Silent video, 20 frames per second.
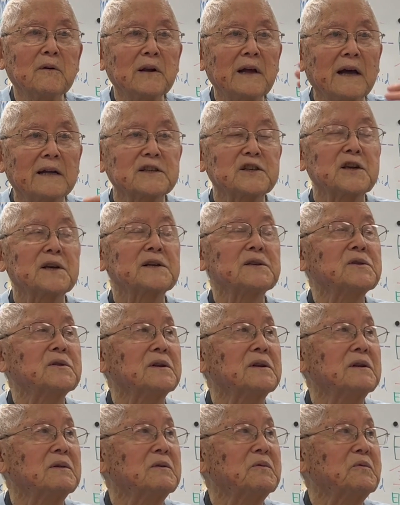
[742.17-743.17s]
adjust
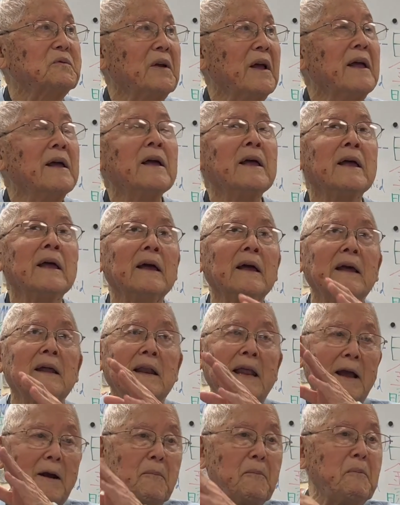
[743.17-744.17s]

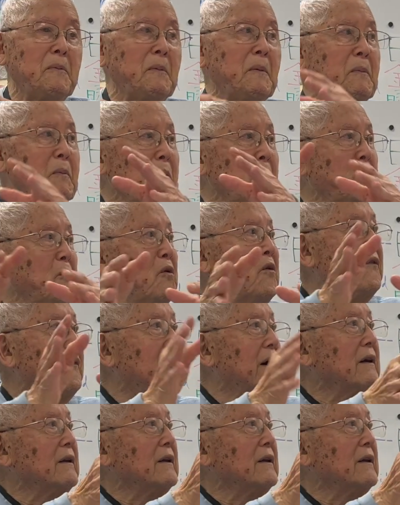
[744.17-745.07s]
and help people move